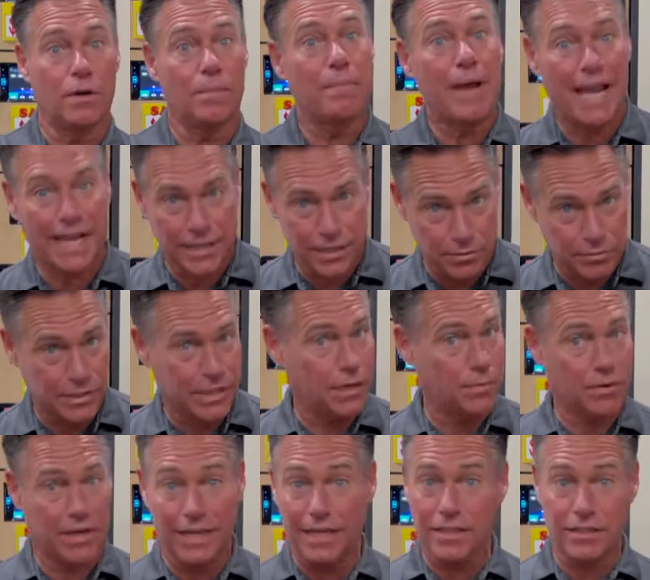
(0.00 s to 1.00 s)
backup
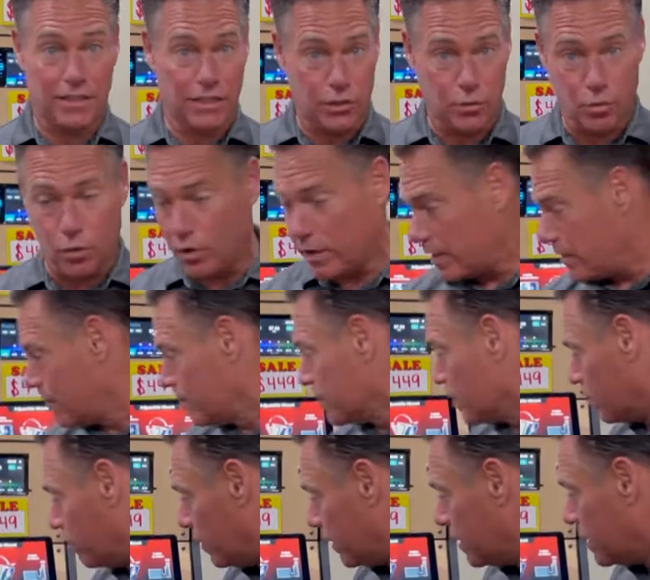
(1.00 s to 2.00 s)
camera, anything you want.
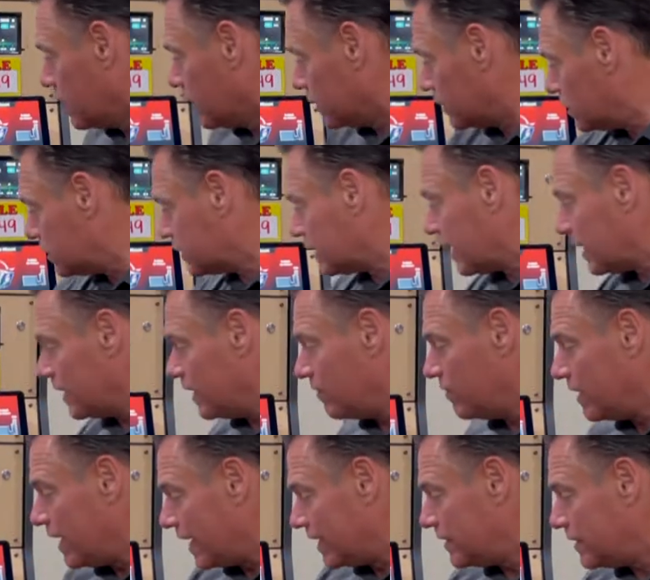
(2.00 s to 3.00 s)
But just kind of give you
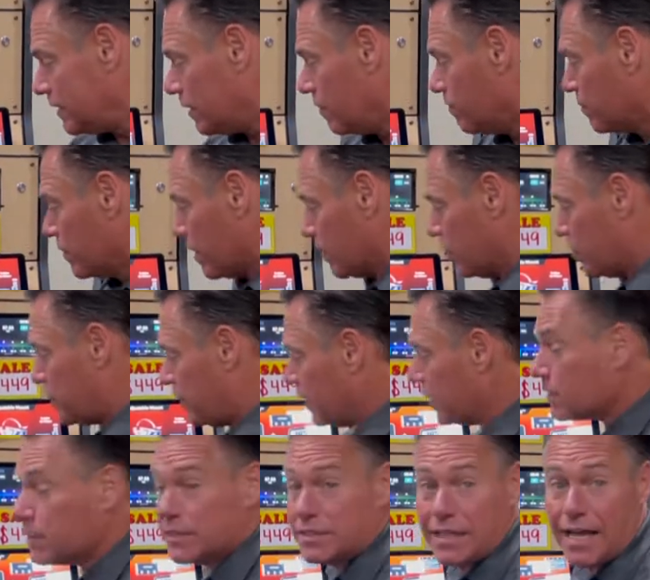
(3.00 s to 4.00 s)
an idea,
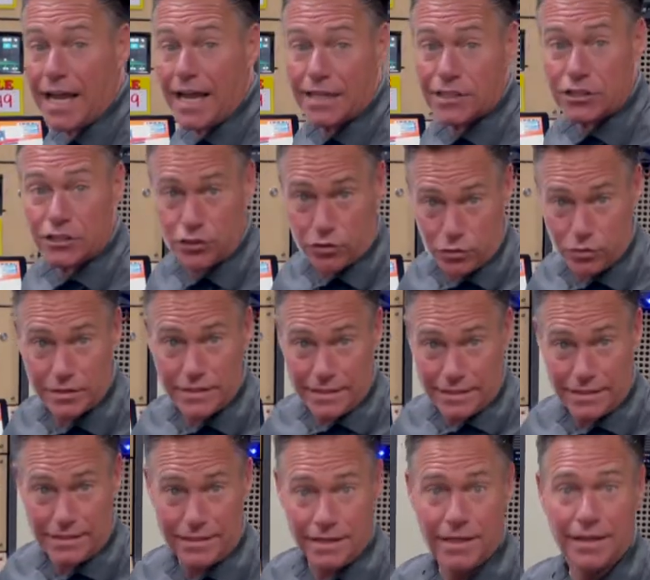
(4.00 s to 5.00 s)
this size
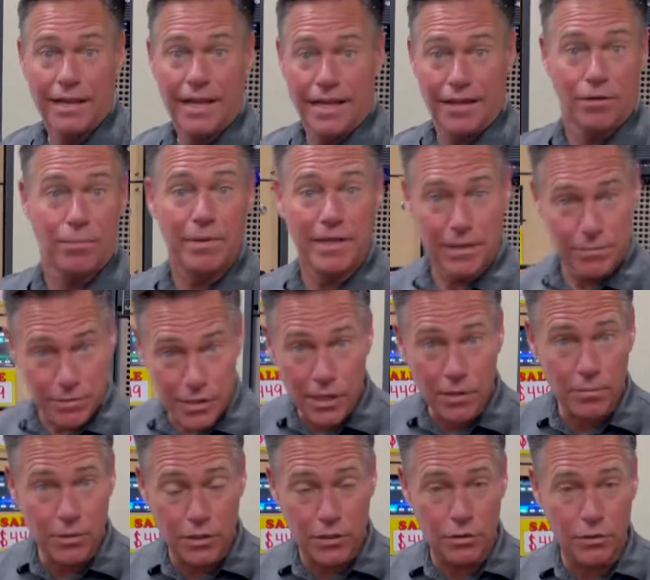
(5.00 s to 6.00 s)
screen in a
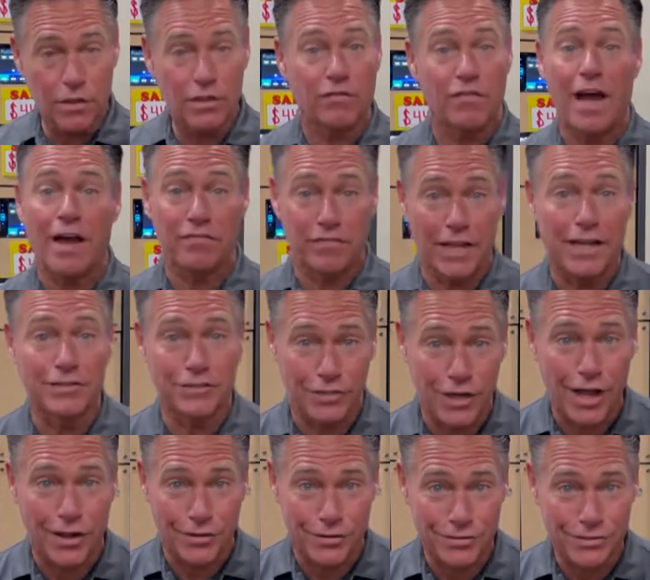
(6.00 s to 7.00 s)
BMW is
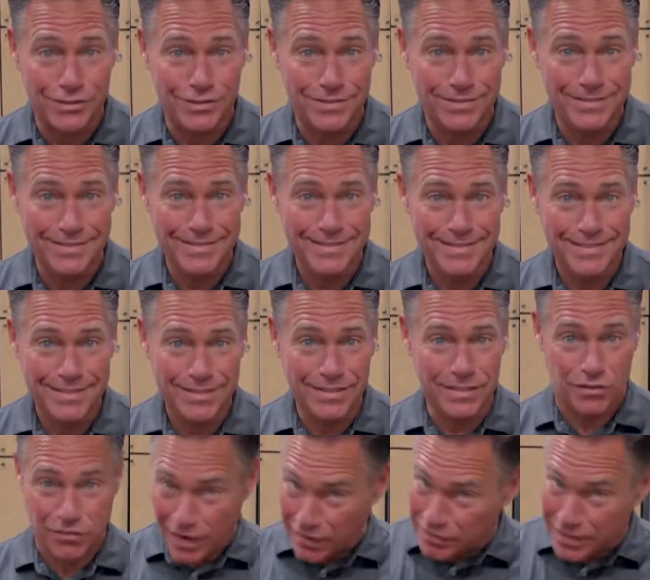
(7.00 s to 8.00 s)
$5,000. It's
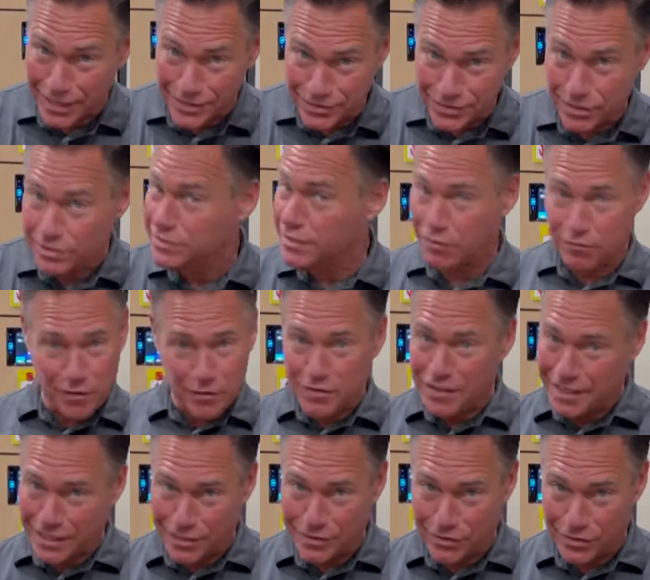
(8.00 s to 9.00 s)
five thousand dollars, not
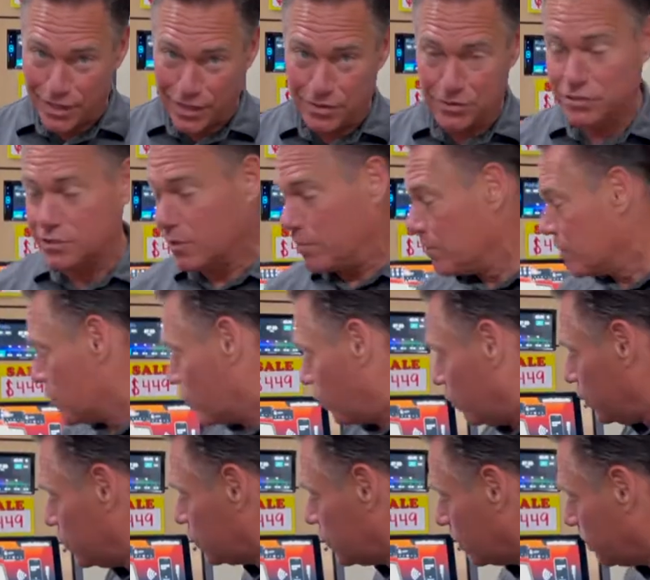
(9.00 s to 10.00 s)
fifteen hundred dollars. So when
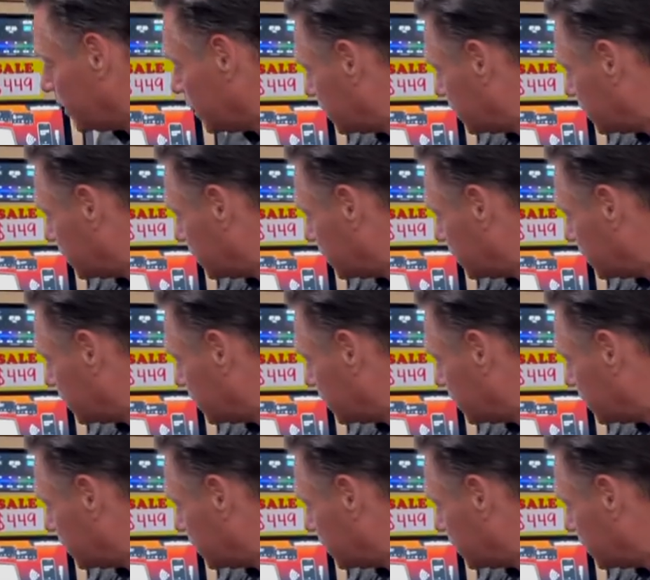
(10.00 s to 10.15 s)
you come in,